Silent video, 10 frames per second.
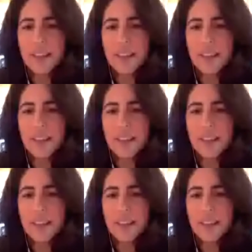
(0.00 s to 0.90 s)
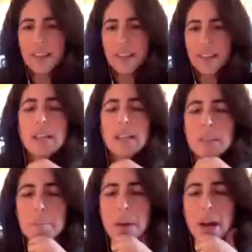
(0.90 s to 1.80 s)
the students
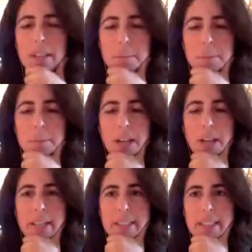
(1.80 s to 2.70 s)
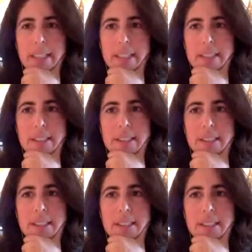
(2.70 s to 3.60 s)
collecting possible
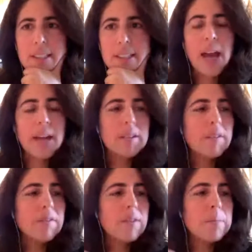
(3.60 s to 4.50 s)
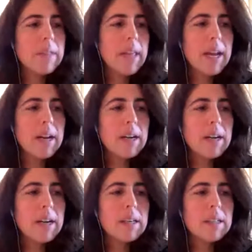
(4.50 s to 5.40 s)
ideas. And from
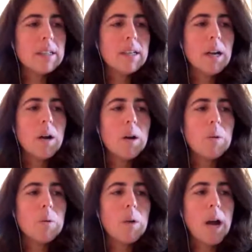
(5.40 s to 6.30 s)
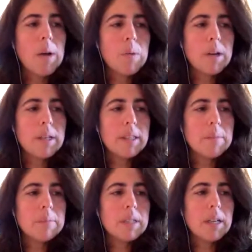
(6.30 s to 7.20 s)
there, I
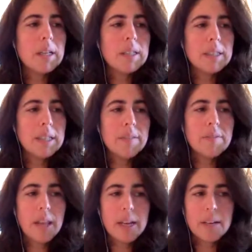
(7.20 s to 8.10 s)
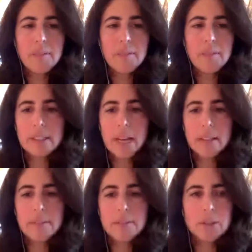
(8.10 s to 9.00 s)
wanted them to live like
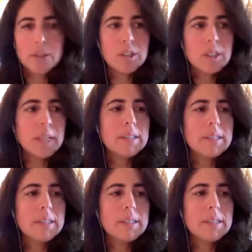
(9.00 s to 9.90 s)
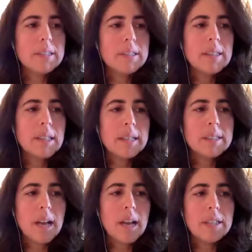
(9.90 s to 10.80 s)
investigative journalists and
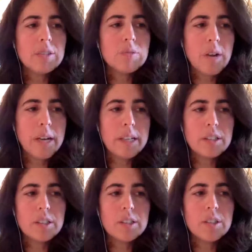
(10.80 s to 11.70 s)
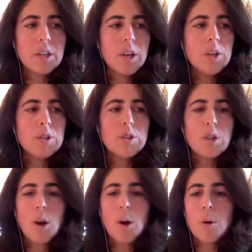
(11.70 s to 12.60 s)
like science writers.
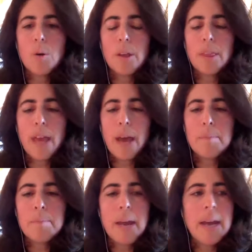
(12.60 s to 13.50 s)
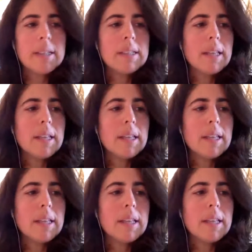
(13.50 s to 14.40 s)
So that meant
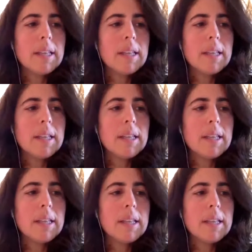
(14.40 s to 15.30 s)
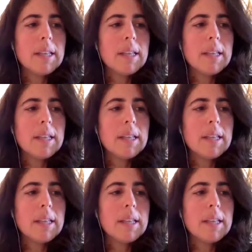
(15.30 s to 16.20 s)
they were
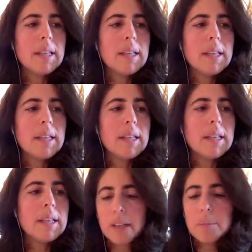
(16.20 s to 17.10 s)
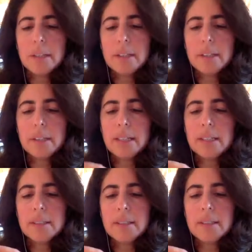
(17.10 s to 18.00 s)
collecting
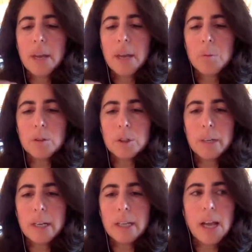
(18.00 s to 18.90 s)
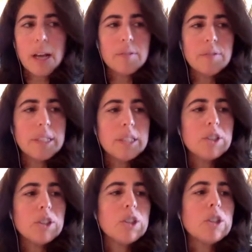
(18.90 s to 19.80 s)
possibilities. They were doing a lot of
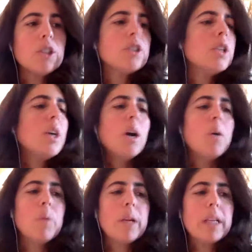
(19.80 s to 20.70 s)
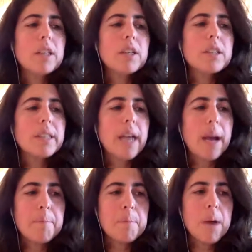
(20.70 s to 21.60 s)
research. We looked at
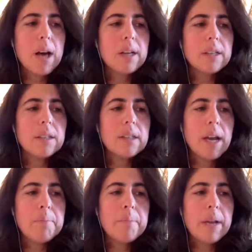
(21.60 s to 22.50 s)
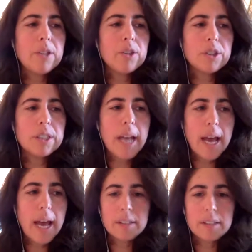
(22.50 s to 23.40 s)
model and mentor
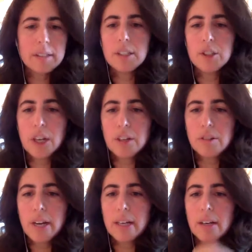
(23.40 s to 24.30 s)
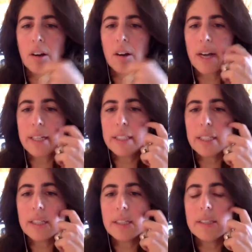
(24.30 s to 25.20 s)
texts to generate our
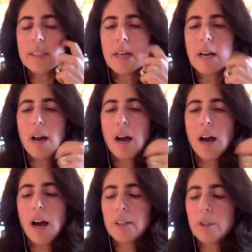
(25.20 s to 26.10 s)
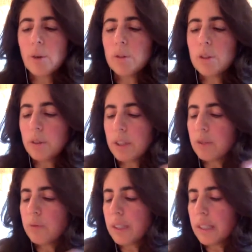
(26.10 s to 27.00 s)
ideas. I told students
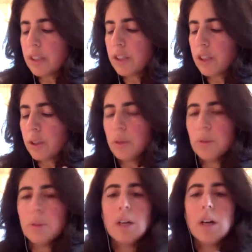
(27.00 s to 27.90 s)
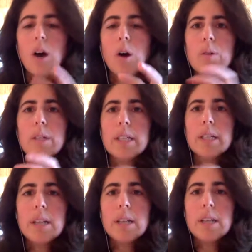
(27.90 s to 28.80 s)
really to hone
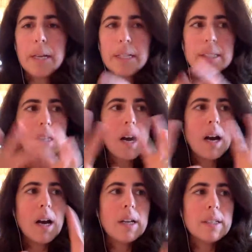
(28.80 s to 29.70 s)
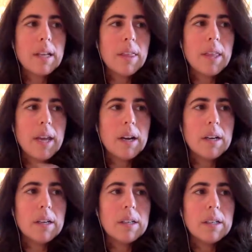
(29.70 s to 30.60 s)
in based on
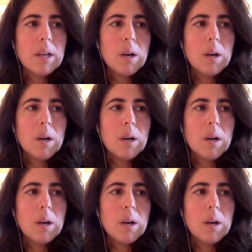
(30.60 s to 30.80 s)
their